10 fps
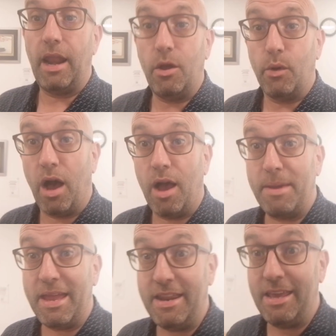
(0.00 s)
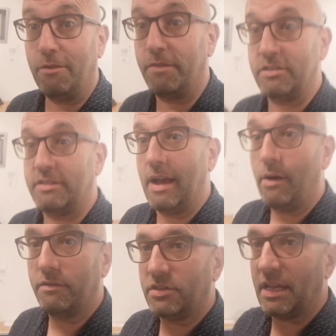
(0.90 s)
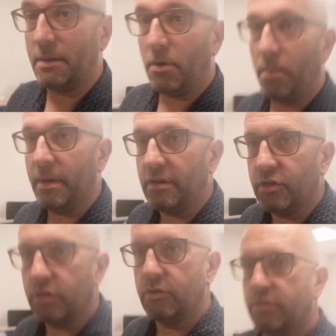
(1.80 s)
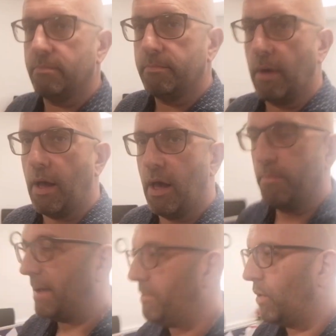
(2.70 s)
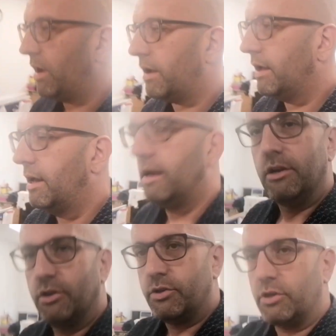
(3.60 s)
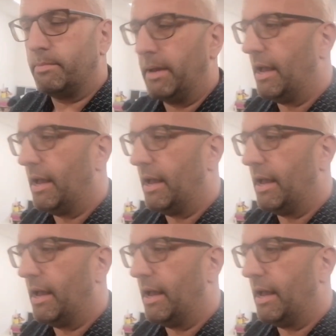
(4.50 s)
Hello, I'm in the office now. I've just had to pop in to do some uh, paperwork. Excuse